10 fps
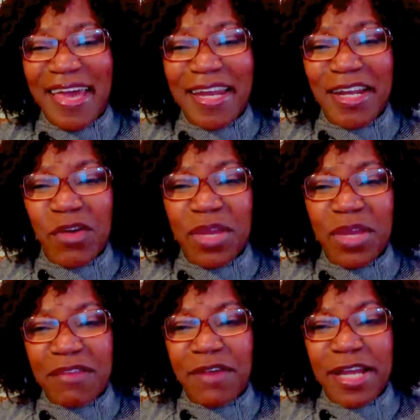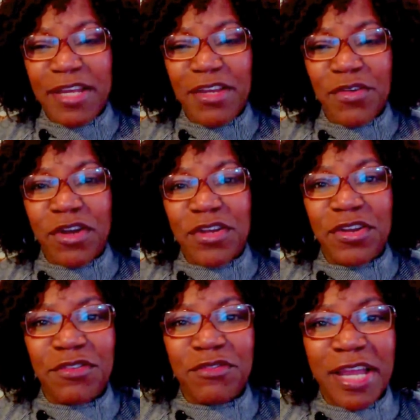I know we can find you on
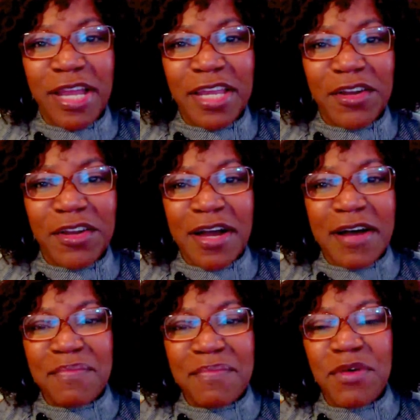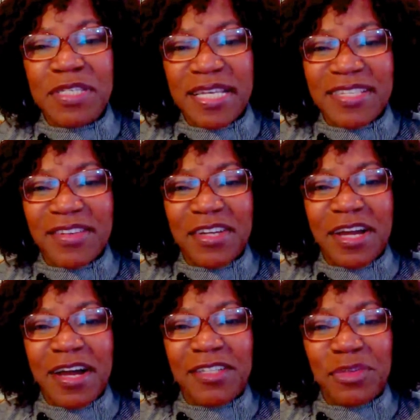your regular postings on
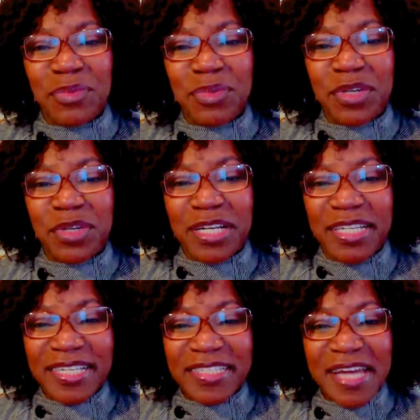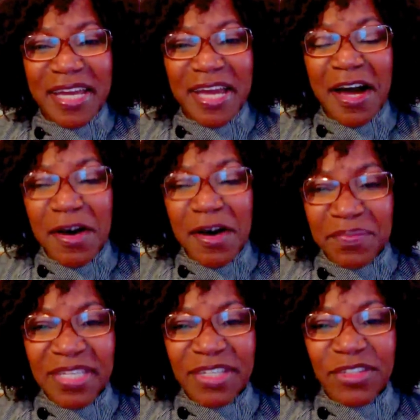entrepreneur.com.
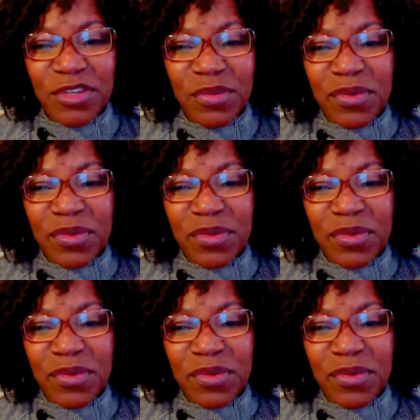So